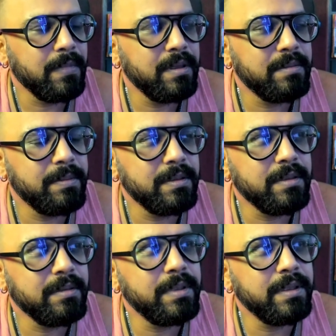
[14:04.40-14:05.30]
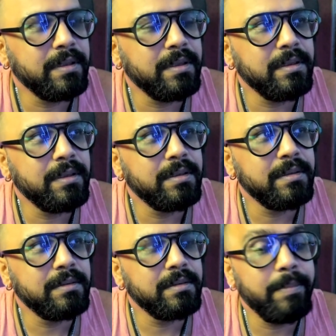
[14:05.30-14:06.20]
this person bringing
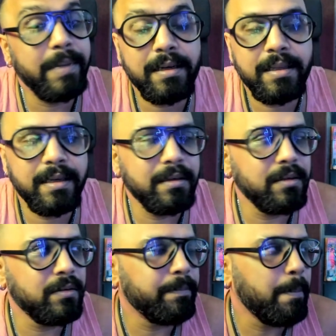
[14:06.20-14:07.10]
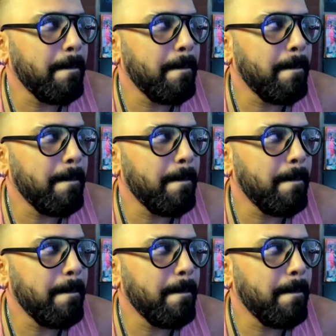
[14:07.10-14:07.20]
the metal thing, you know.